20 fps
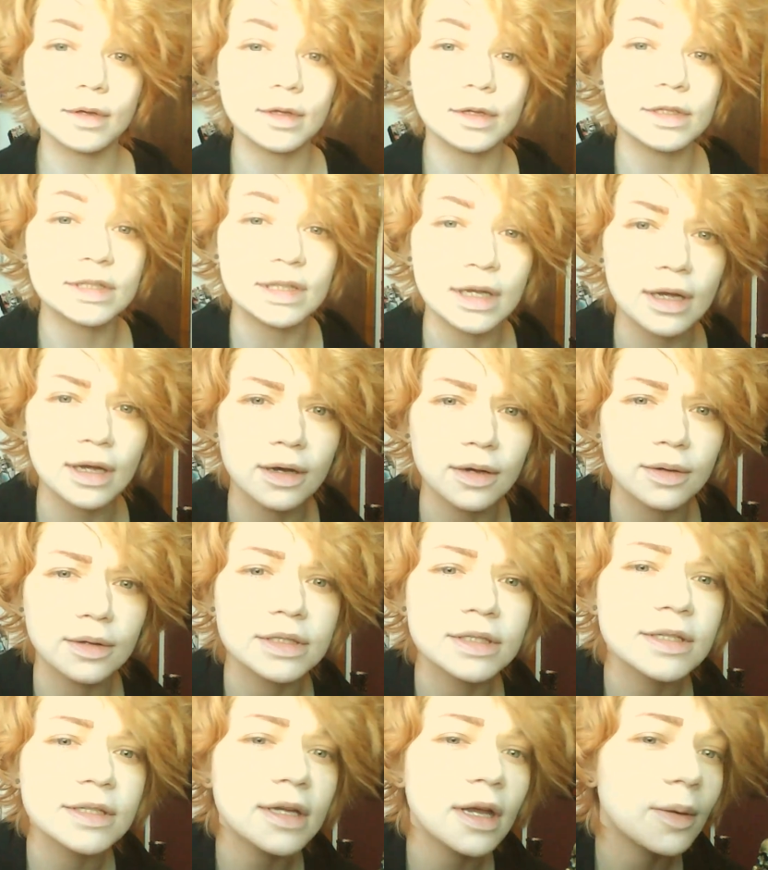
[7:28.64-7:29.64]
You see how
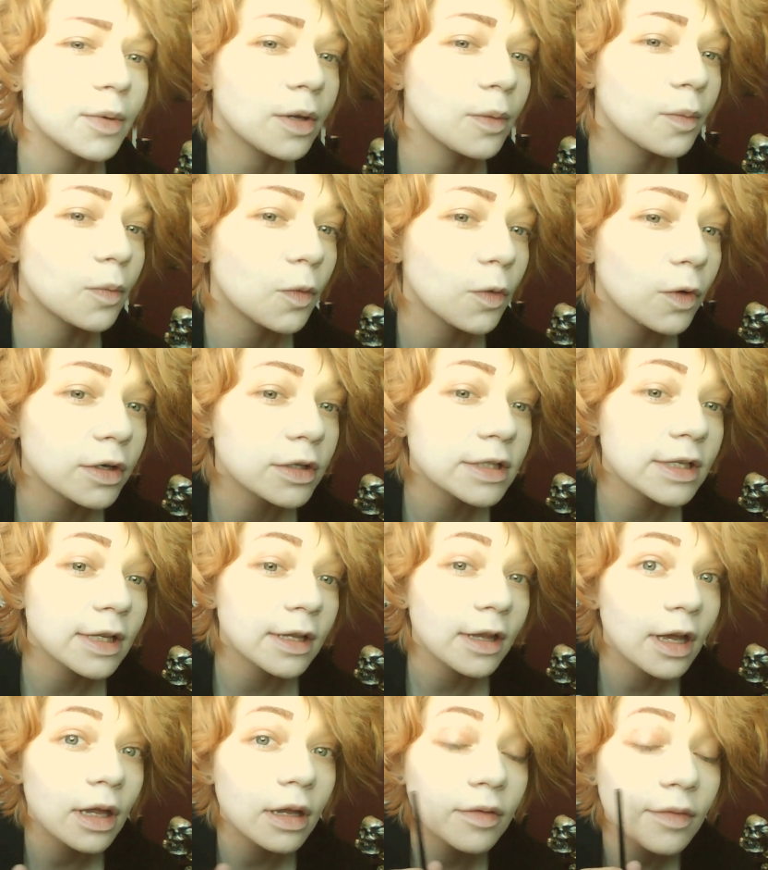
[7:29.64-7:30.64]
it's coming more to
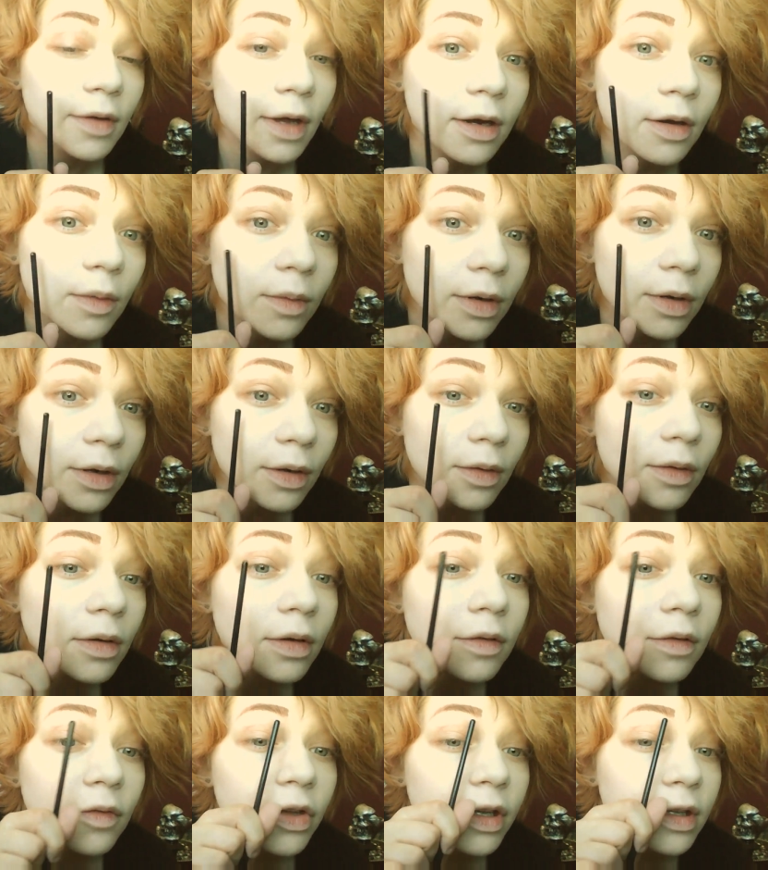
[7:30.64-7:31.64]
life? I don't know if
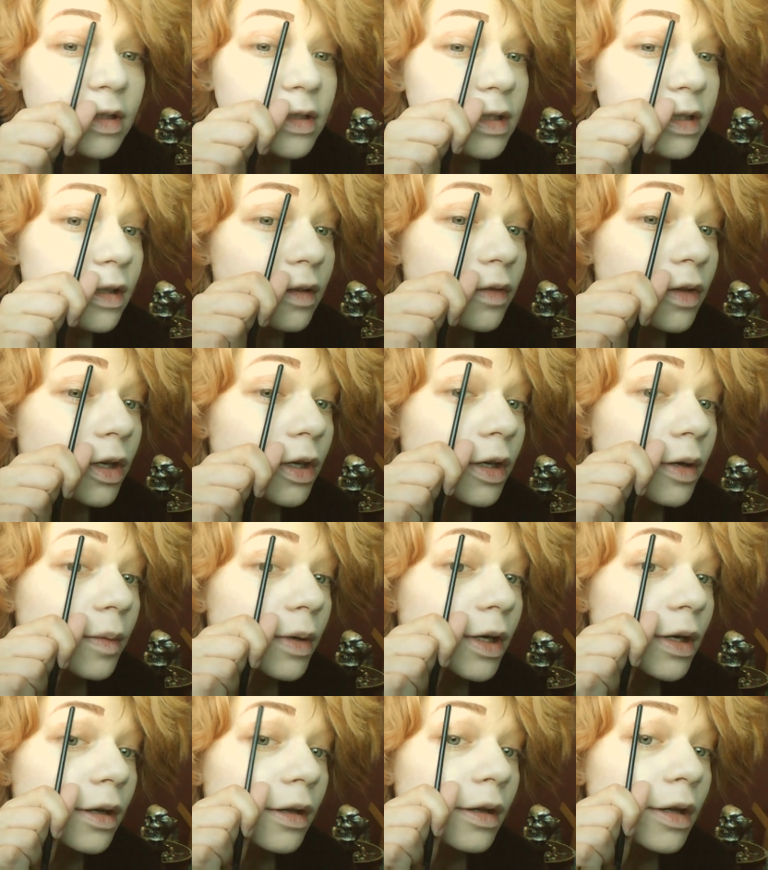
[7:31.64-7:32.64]
you can see it very
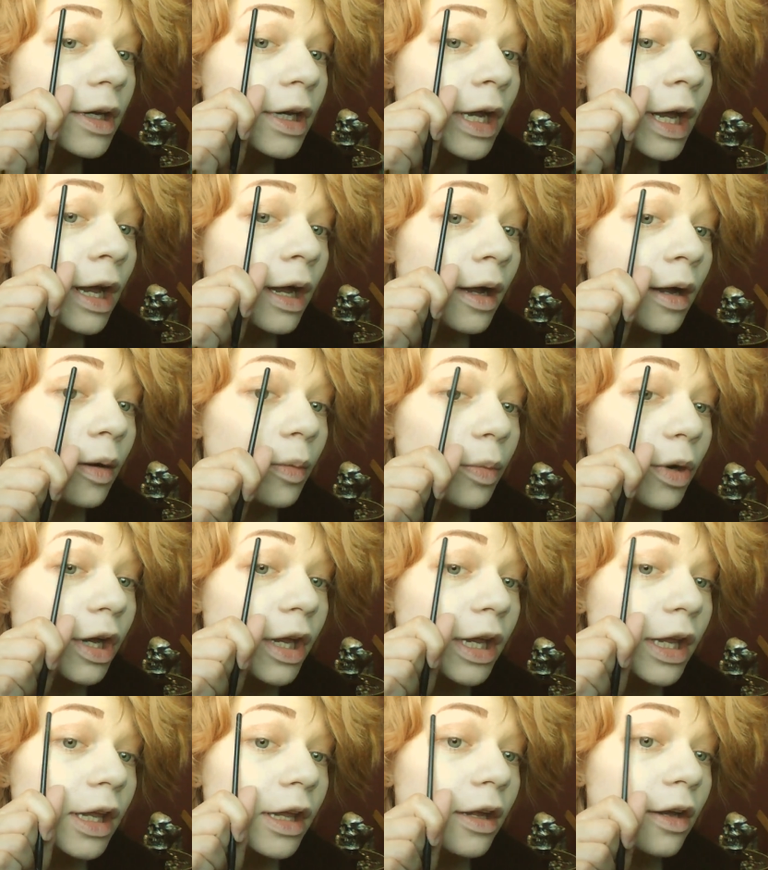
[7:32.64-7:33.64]
well,
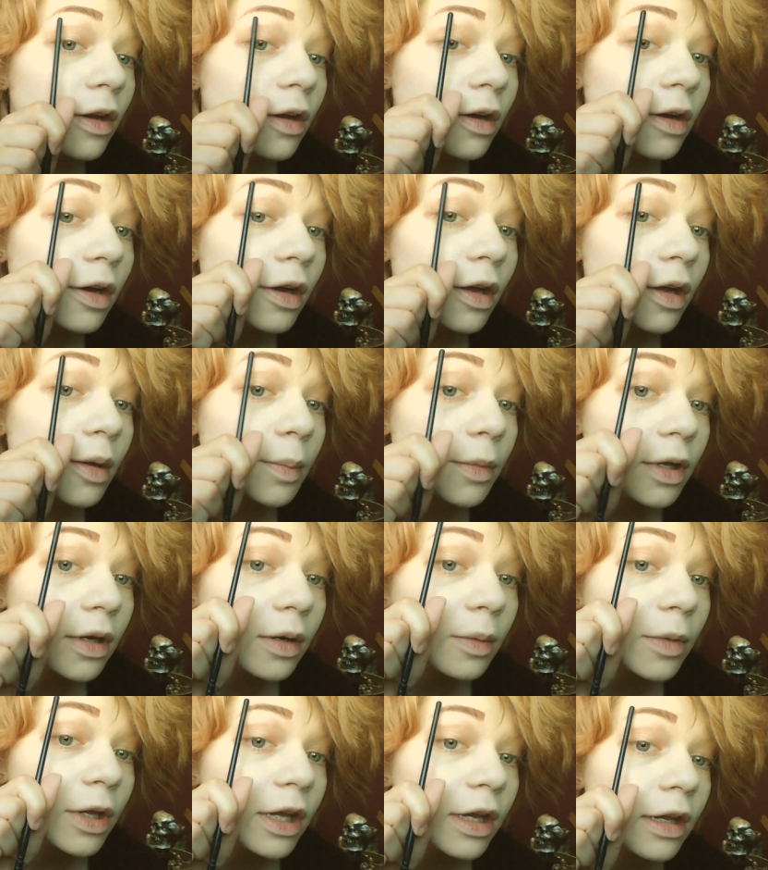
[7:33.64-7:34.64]
but here I'm going
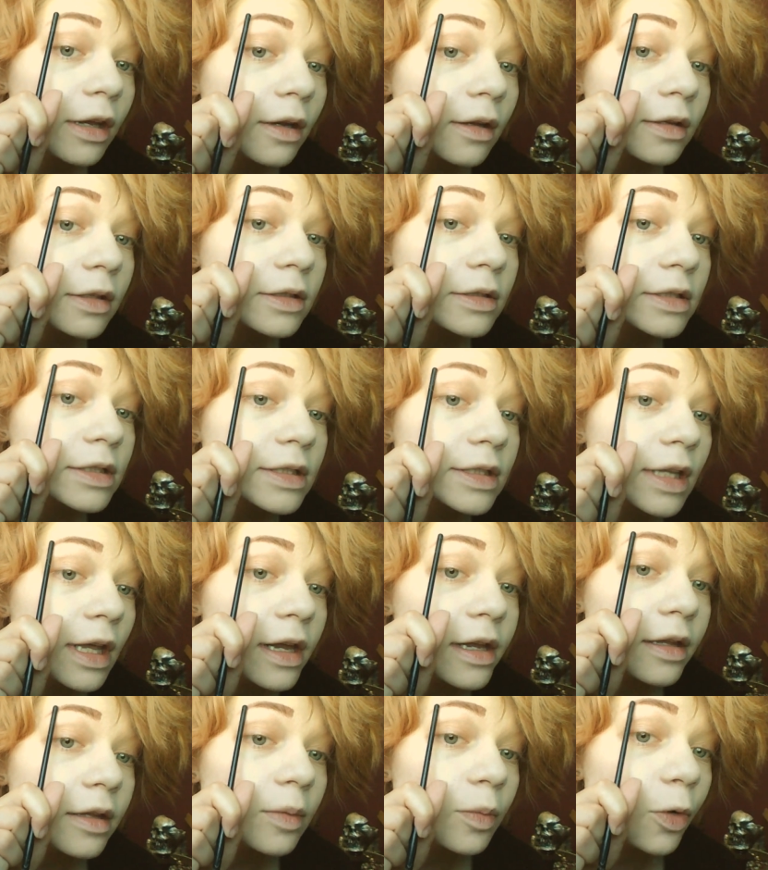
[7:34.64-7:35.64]
to make it a
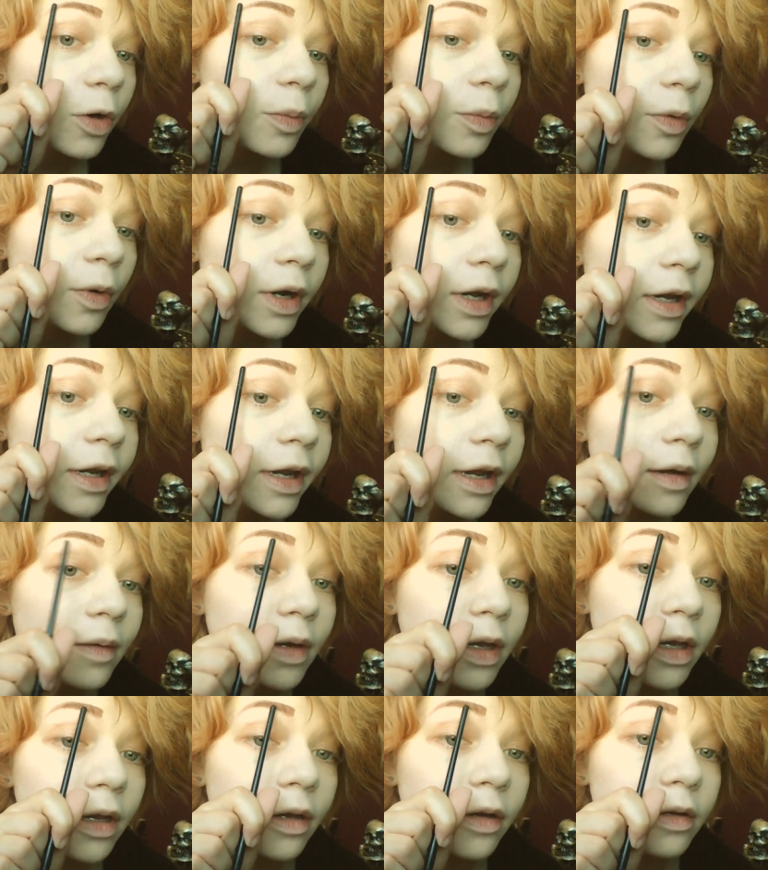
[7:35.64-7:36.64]
slightly more pointed down
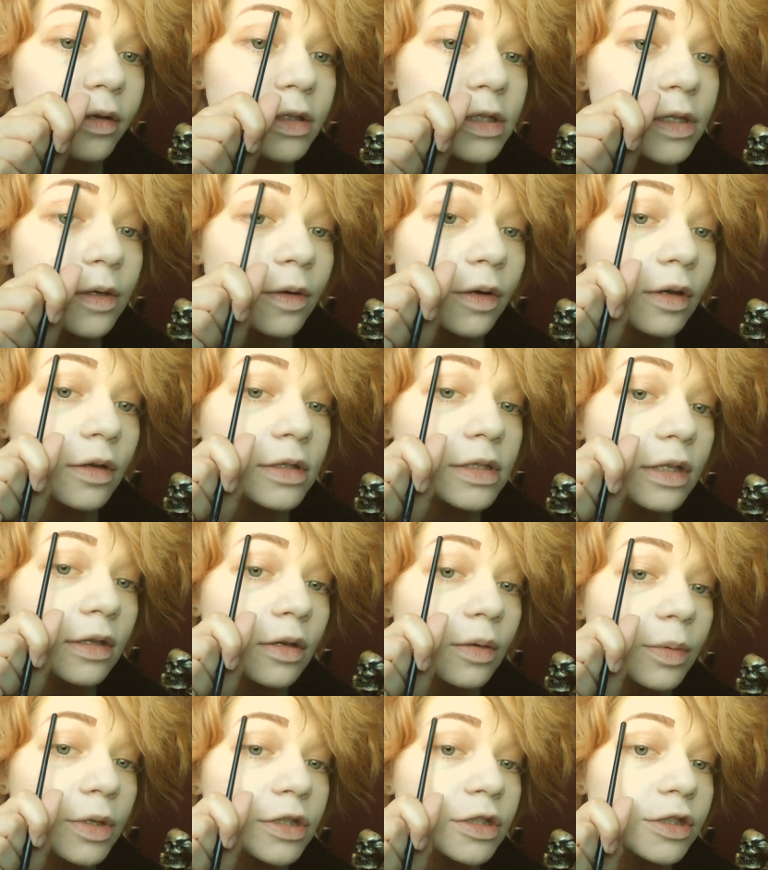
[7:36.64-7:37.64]
here, so it goes a
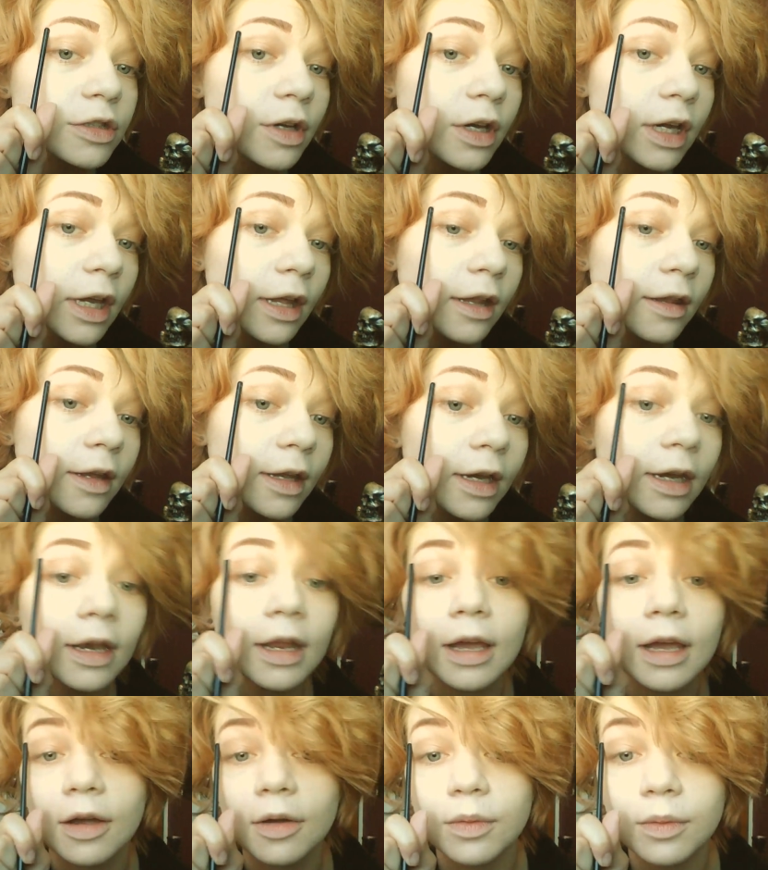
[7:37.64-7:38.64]
little bit straight and then
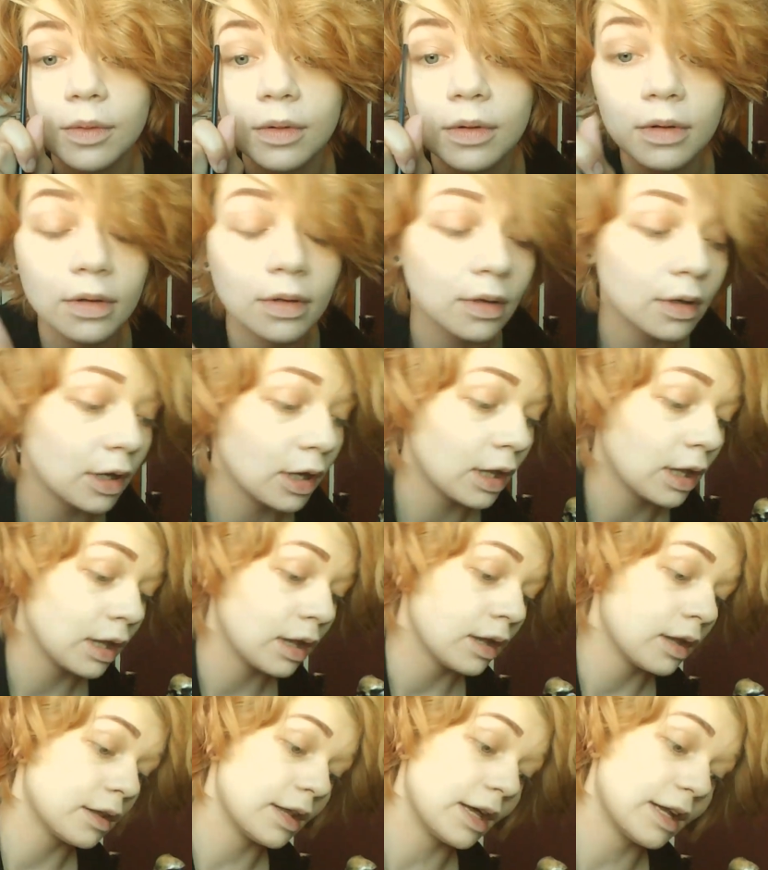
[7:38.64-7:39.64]
down.
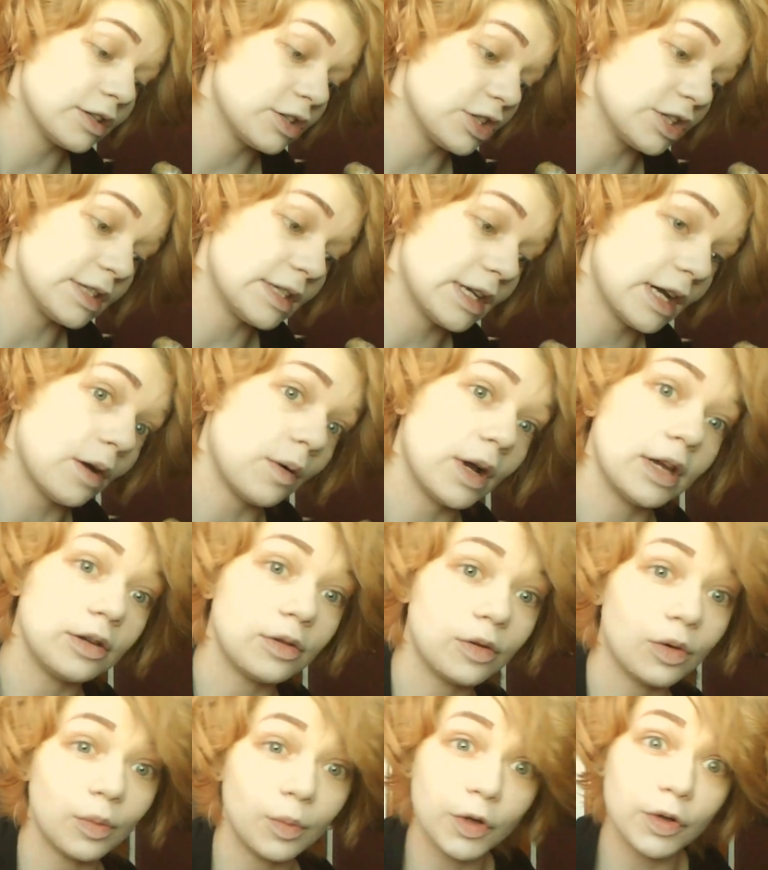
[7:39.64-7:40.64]
That's just how I
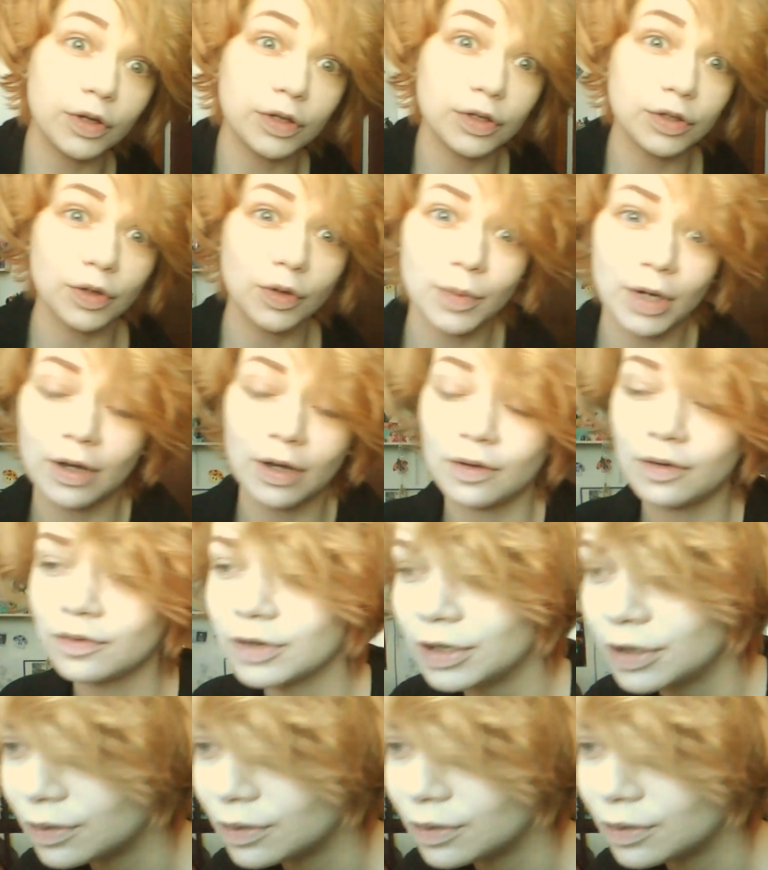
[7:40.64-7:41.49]
do them. You can do them however